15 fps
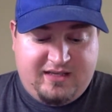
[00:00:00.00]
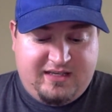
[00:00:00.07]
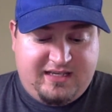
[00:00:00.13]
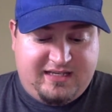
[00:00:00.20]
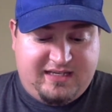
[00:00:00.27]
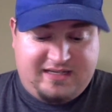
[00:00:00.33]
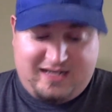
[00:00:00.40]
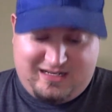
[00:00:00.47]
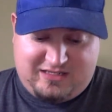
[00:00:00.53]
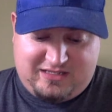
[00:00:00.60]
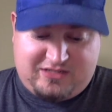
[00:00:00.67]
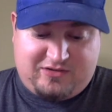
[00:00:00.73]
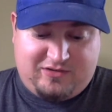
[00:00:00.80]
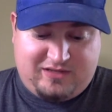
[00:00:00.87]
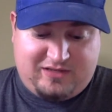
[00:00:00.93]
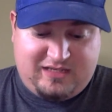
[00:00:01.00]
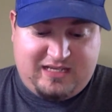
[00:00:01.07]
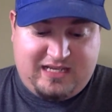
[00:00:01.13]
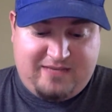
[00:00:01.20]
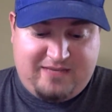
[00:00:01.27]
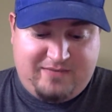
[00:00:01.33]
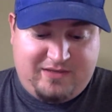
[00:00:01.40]
He did not start the
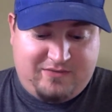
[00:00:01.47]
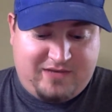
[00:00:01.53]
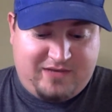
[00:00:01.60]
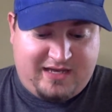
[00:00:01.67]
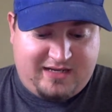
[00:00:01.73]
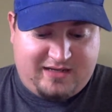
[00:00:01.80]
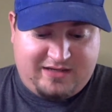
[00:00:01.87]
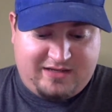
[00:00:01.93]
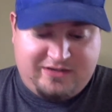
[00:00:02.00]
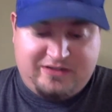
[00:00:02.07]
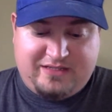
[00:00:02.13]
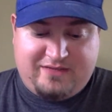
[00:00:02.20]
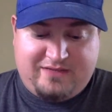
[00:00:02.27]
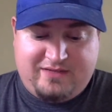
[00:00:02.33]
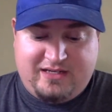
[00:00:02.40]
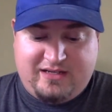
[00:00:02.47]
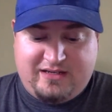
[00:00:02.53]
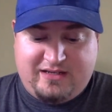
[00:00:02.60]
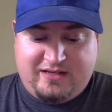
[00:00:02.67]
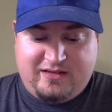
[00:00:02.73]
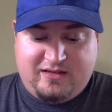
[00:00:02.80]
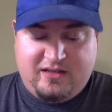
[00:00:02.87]
game. He had
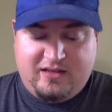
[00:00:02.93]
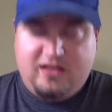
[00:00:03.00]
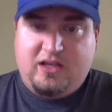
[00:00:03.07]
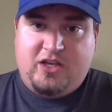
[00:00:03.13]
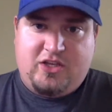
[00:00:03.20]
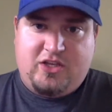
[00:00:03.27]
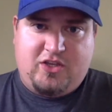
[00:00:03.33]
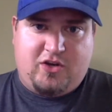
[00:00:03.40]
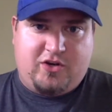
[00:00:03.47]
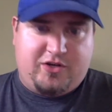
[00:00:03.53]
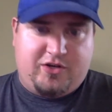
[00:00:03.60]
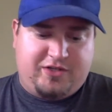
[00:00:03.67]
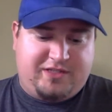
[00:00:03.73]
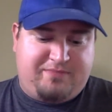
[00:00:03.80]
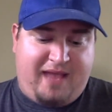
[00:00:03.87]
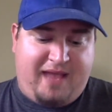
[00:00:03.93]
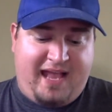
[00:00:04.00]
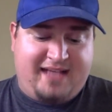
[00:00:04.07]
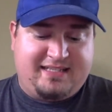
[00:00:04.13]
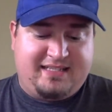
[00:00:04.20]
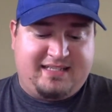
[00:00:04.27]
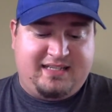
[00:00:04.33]
179 yards
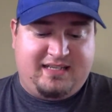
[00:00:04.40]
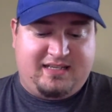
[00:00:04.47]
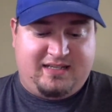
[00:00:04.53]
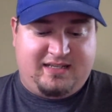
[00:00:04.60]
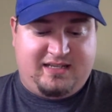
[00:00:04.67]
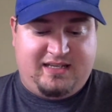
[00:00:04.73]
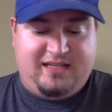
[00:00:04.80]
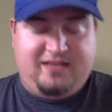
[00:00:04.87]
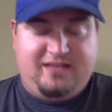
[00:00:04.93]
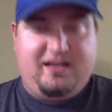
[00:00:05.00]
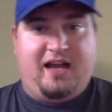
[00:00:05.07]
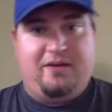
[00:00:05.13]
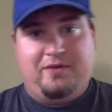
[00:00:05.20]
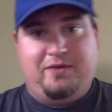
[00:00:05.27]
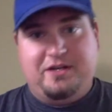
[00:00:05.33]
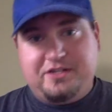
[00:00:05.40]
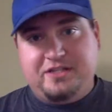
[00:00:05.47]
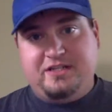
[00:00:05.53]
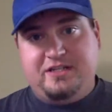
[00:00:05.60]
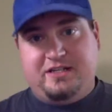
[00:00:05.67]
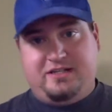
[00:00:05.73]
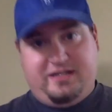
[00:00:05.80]
passing, and he got a rushing
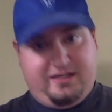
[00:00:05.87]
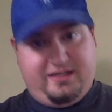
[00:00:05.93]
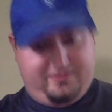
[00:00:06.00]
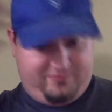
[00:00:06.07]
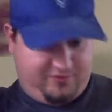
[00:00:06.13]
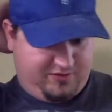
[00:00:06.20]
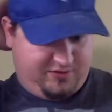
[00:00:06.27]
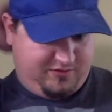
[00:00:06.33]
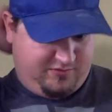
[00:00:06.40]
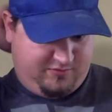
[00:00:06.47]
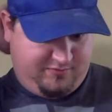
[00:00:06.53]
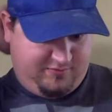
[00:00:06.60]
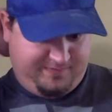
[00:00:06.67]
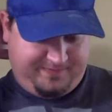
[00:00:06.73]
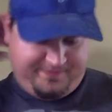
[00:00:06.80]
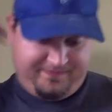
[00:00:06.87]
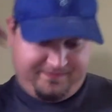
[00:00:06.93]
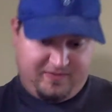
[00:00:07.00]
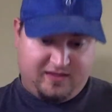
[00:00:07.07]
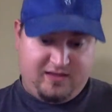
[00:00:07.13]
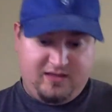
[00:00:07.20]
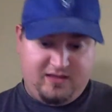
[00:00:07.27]
touchdown. So
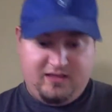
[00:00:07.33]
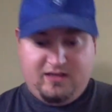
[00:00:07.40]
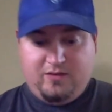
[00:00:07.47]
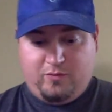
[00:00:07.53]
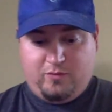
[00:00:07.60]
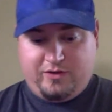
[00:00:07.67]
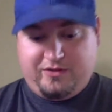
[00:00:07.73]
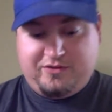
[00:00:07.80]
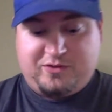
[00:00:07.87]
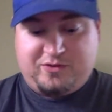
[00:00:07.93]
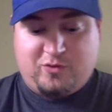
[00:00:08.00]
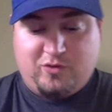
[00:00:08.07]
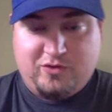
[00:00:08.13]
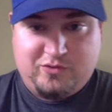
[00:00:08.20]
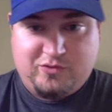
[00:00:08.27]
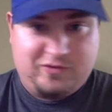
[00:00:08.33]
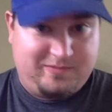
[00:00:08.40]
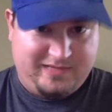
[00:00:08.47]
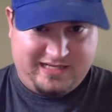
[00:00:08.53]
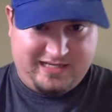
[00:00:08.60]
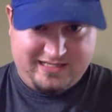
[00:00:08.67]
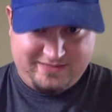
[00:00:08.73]
one of those scores was
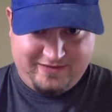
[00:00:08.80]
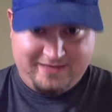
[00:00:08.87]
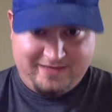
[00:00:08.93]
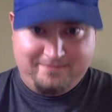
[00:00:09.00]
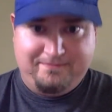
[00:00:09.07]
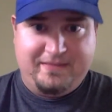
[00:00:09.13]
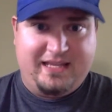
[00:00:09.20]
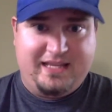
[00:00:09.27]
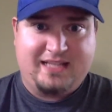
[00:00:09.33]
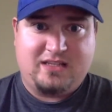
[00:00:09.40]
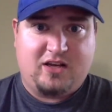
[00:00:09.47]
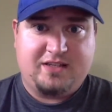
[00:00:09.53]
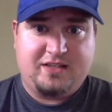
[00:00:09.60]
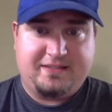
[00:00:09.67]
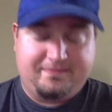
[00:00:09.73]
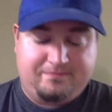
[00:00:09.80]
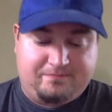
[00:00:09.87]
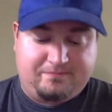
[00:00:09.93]
because of him, and that's awesome.